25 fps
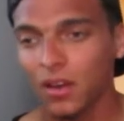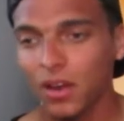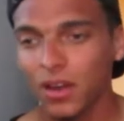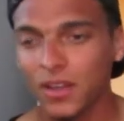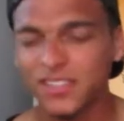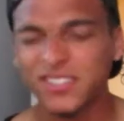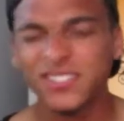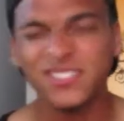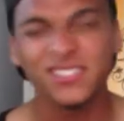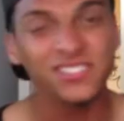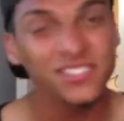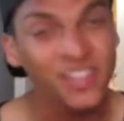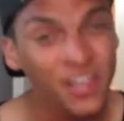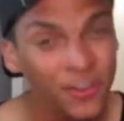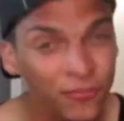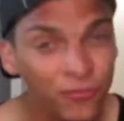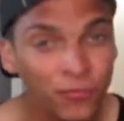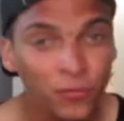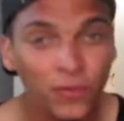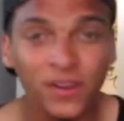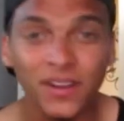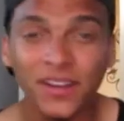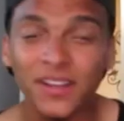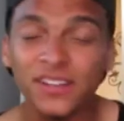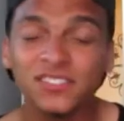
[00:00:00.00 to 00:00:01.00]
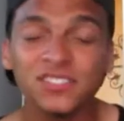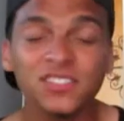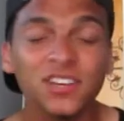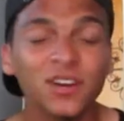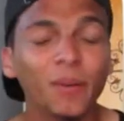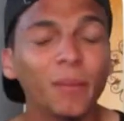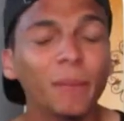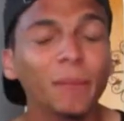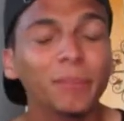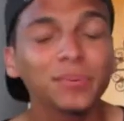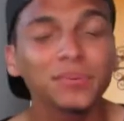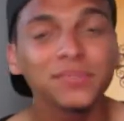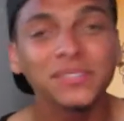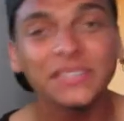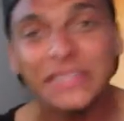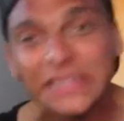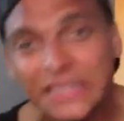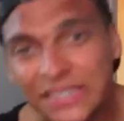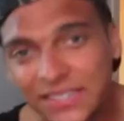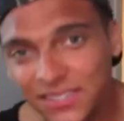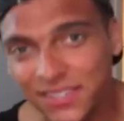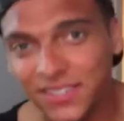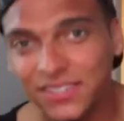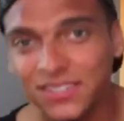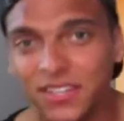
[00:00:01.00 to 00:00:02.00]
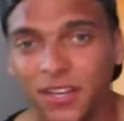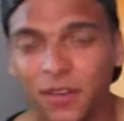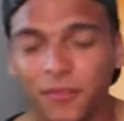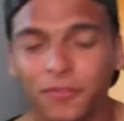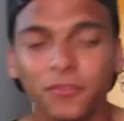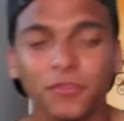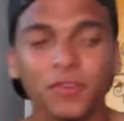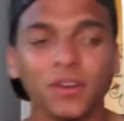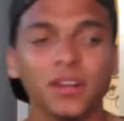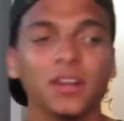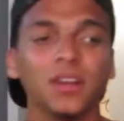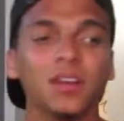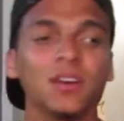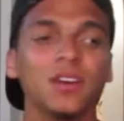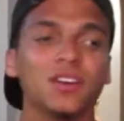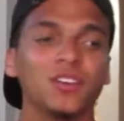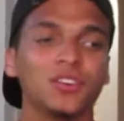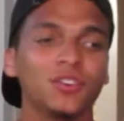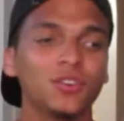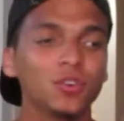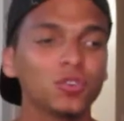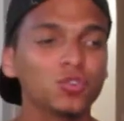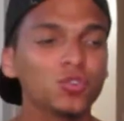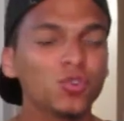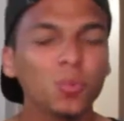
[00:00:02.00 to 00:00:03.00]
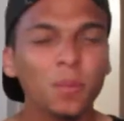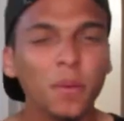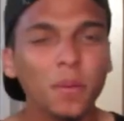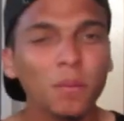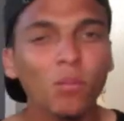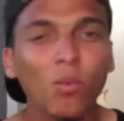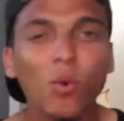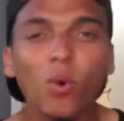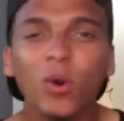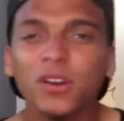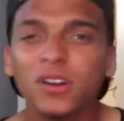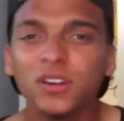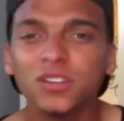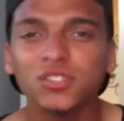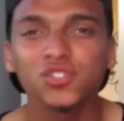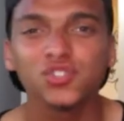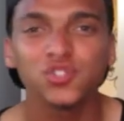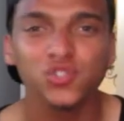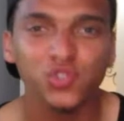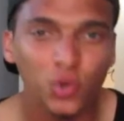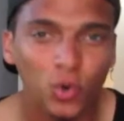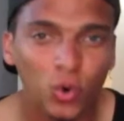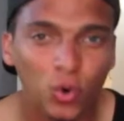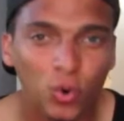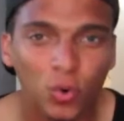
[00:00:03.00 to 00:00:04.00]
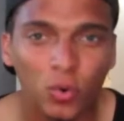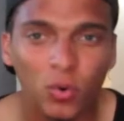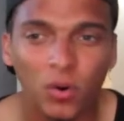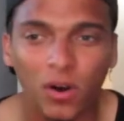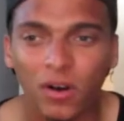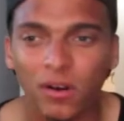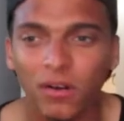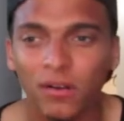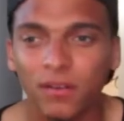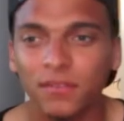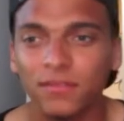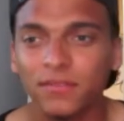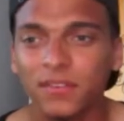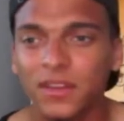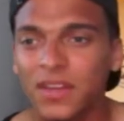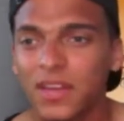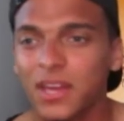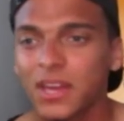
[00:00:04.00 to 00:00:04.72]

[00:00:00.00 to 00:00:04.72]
It's different. It's completely different. You're a little bit more in control of,